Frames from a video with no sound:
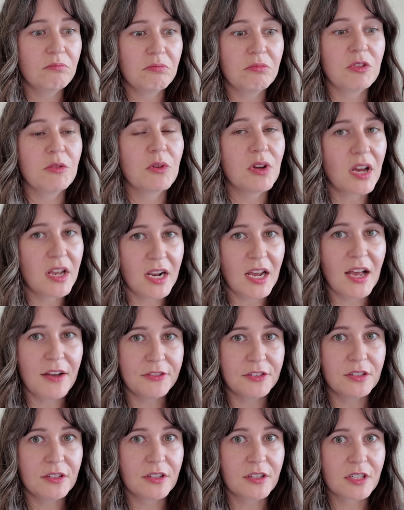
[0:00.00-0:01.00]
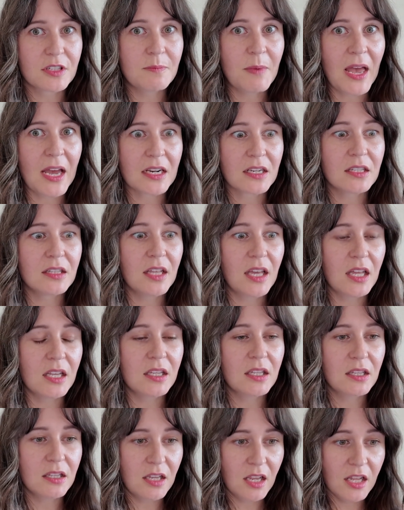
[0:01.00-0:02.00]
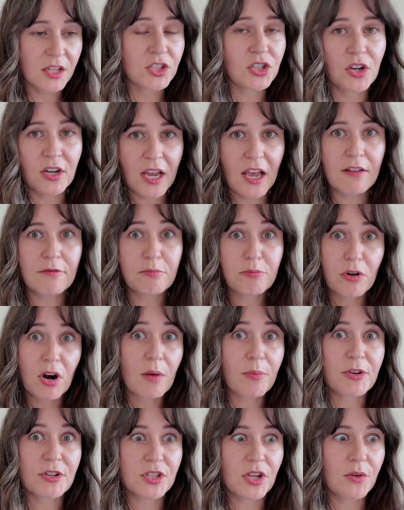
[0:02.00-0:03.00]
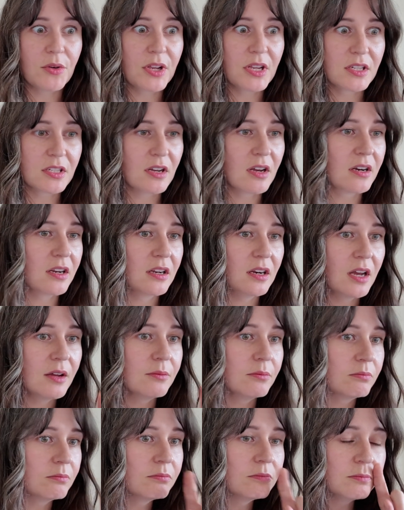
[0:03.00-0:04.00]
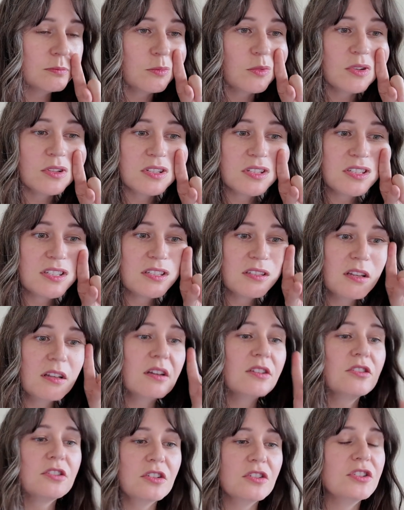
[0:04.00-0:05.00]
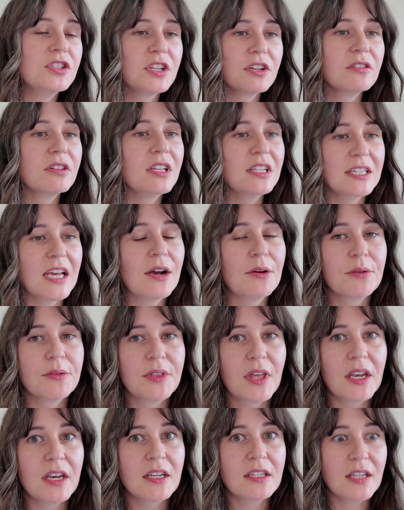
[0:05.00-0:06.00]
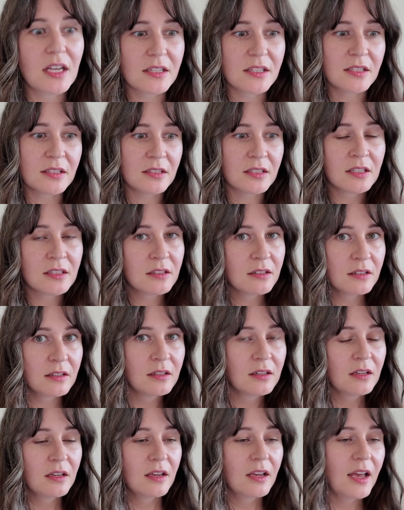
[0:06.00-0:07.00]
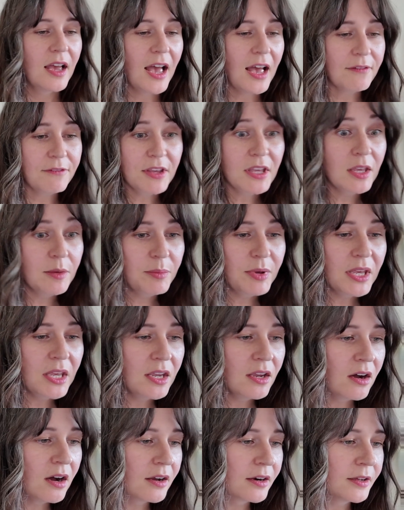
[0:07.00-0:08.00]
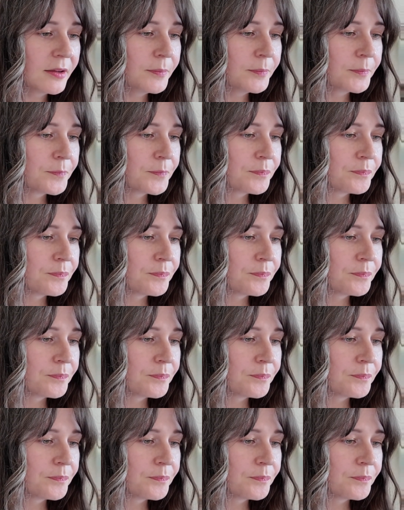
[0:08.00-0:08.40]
you kind of have to expect that it's going to have proper zonings on it. I would sincerely doubt that it doesn't have EP on it.